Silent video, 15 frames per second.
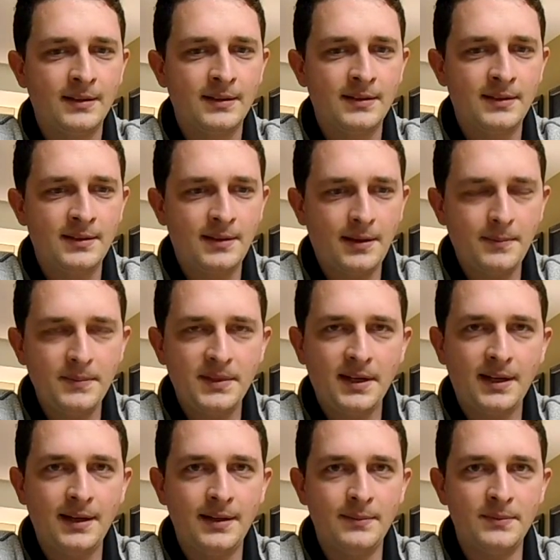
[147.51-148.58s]

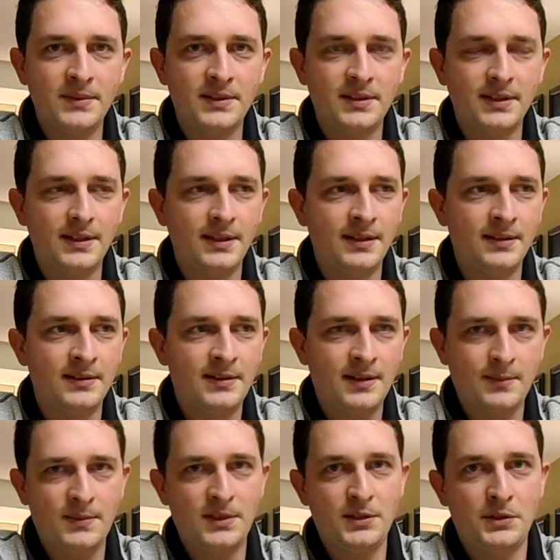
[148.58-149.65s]
sometimes in
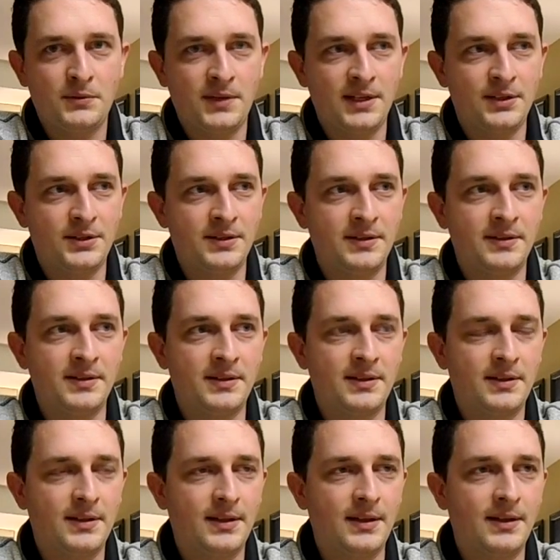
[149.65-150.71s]
some
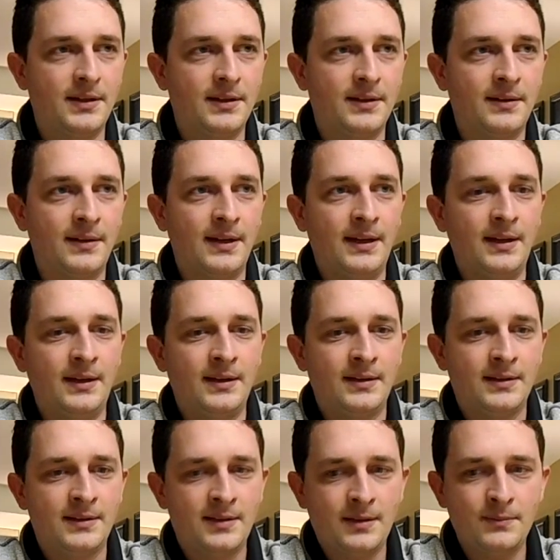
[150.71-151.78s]
situations,
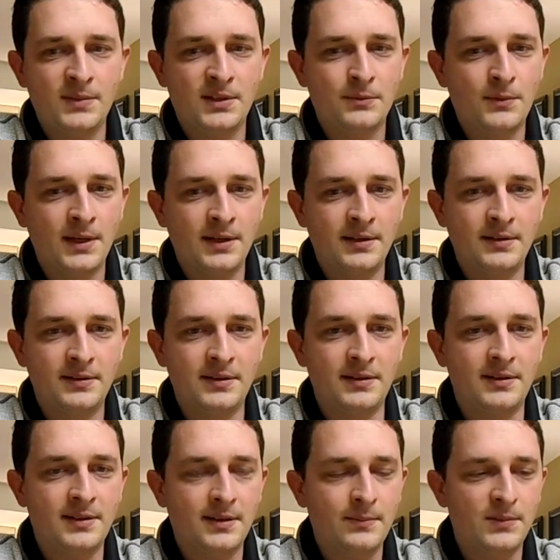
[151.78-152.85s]
some swears
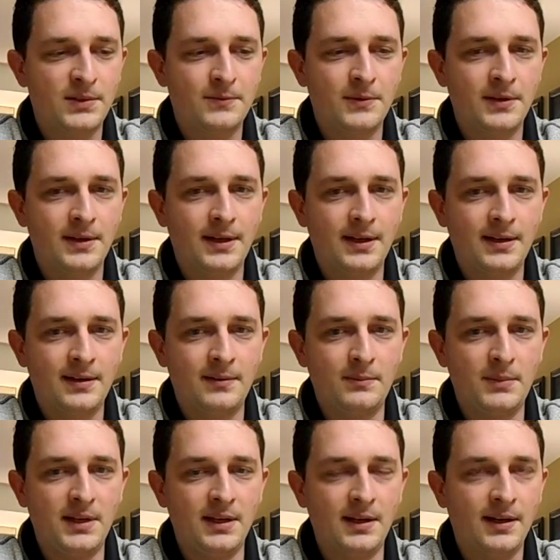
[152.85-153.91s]
and some swearing can
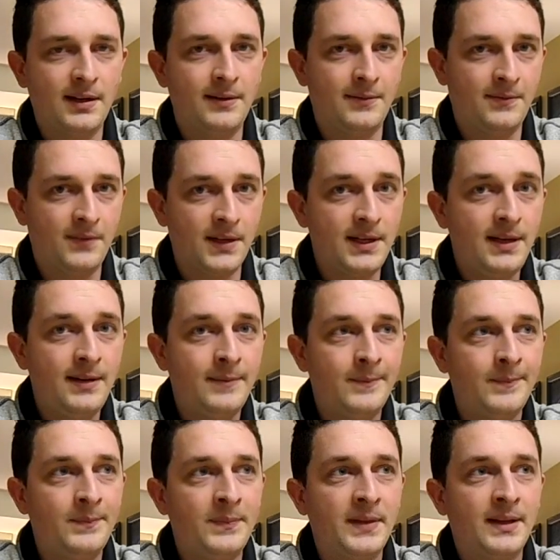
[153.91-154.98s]
be kind of funny,
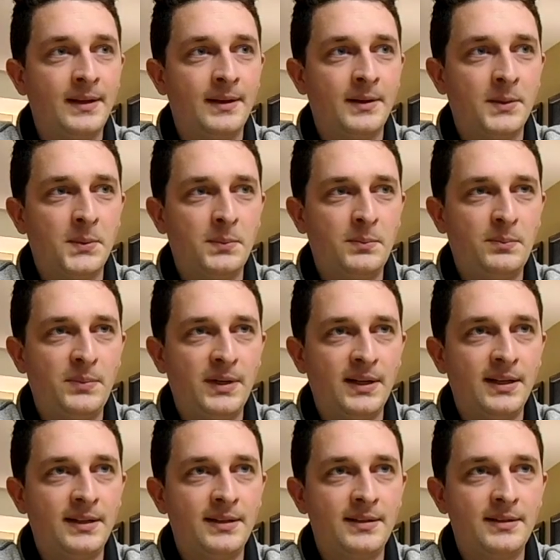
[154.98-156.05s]

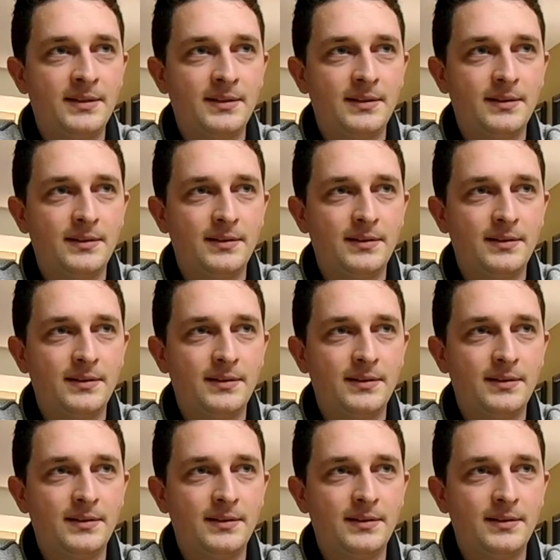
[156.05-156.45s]
but